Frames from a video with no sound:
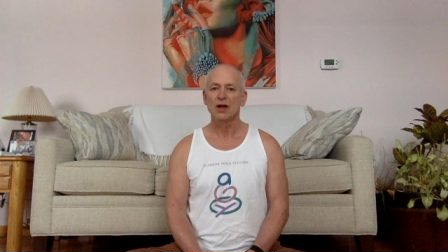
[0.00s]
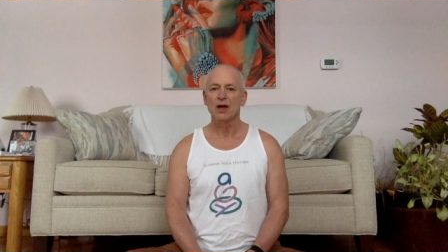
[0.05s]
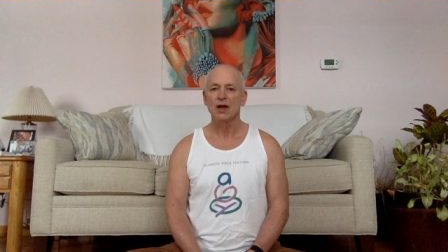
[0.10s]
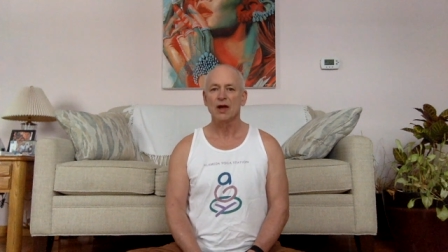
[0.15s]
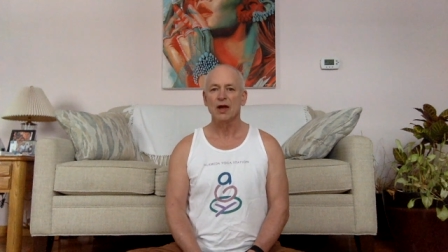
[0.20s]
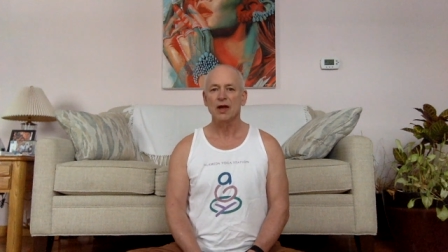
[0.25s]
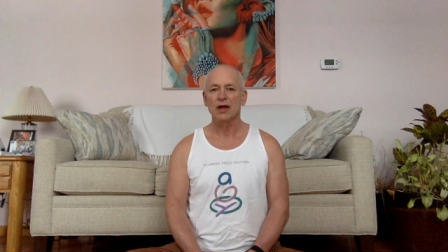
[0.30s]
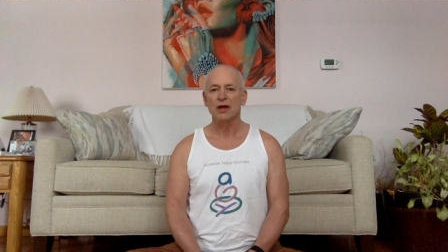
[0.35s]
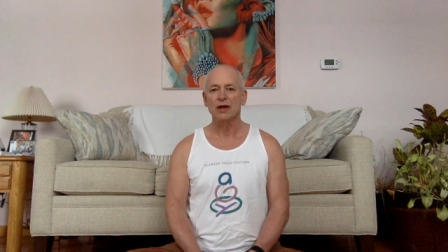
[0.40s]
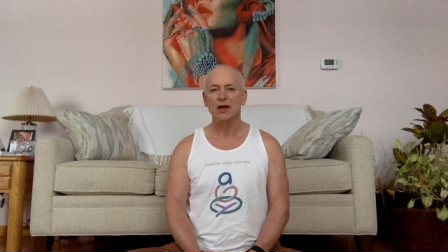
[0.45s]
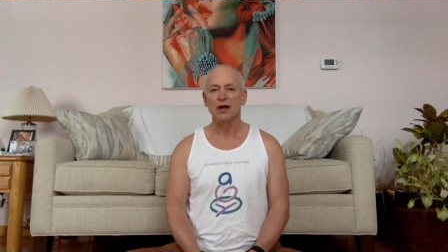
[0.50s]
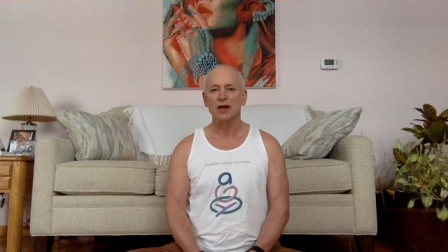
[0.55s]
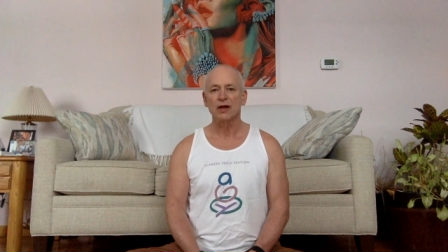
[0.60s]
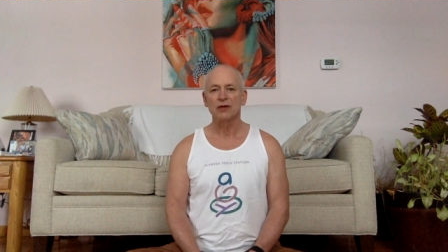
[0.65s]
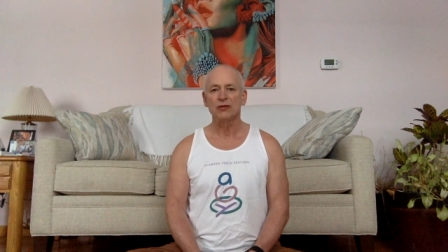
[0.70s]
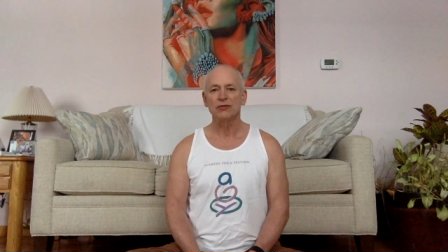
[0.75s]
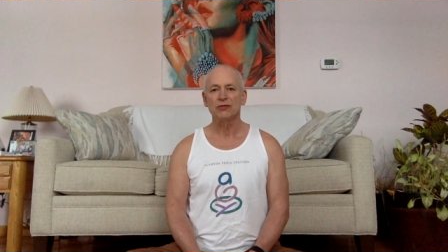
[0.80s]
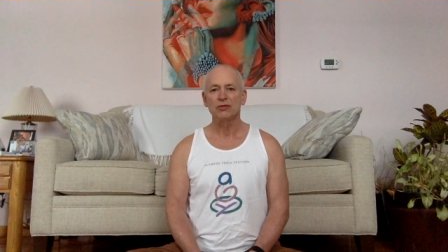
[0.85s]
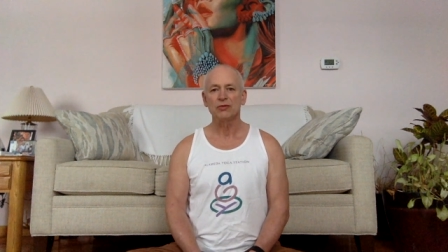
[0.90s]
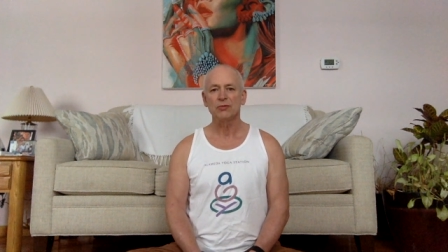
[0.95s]
And I
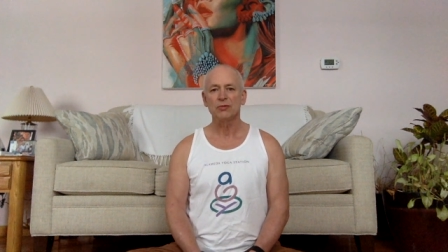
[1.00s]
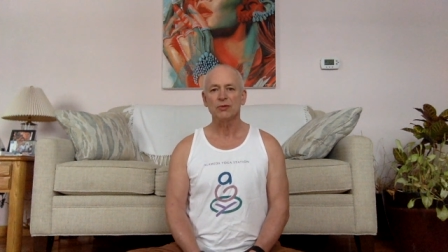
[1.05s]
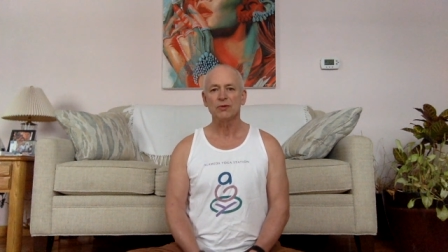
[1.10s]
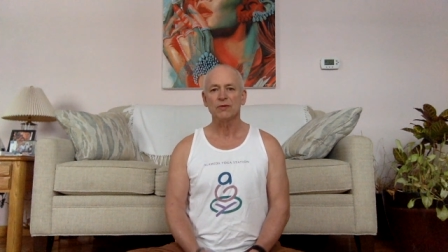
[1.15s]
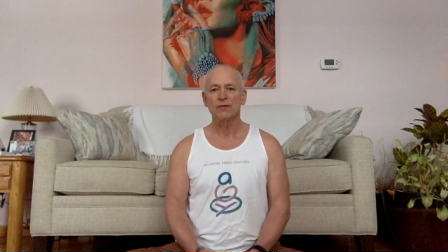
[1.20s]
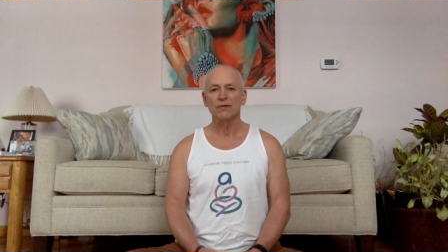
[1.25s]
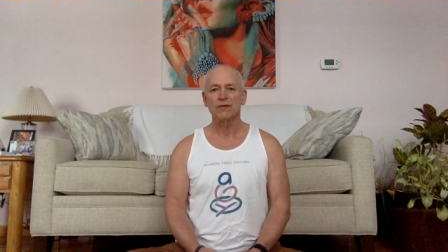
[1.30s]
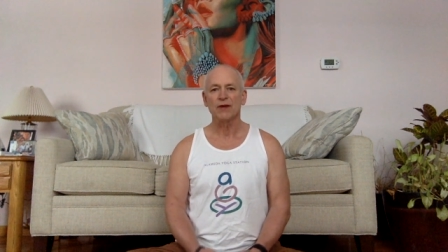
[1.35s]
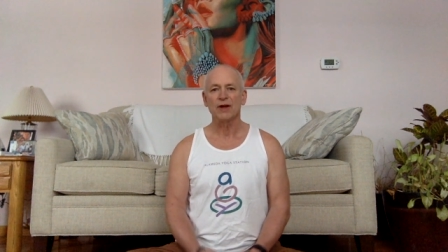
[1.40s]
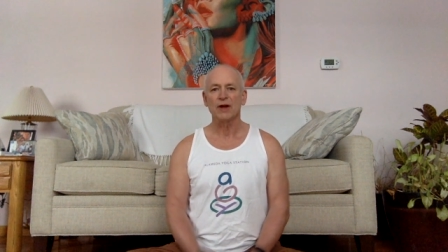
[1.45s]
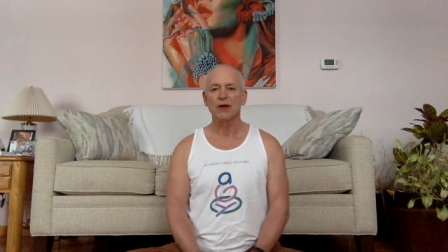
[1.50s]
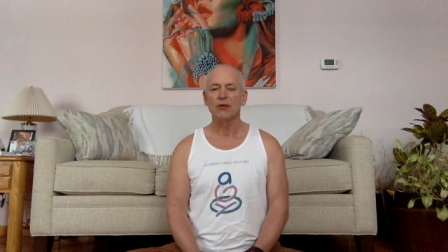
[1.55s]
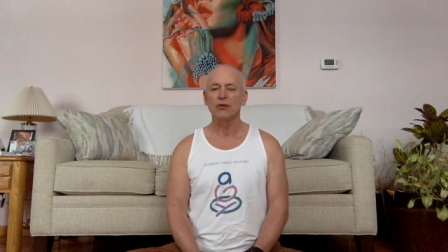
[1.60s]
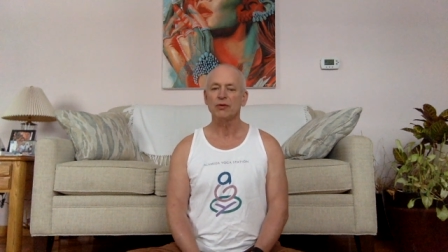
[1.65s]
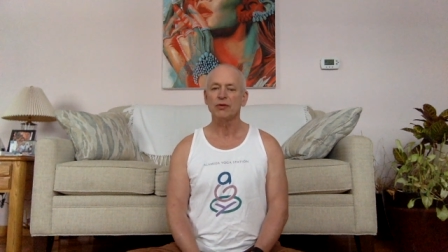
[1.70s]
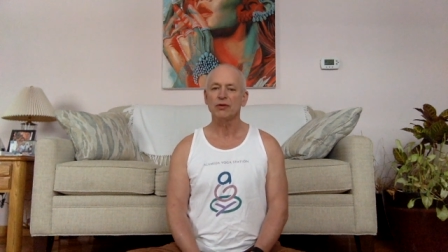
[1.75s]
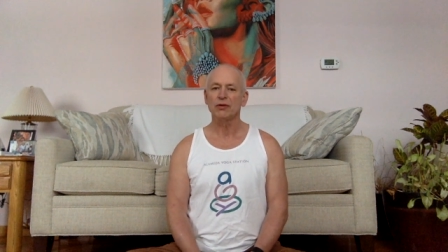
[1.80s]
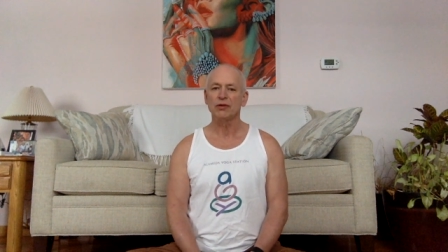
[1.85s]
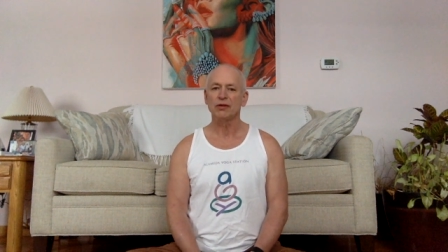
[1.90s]
assume you found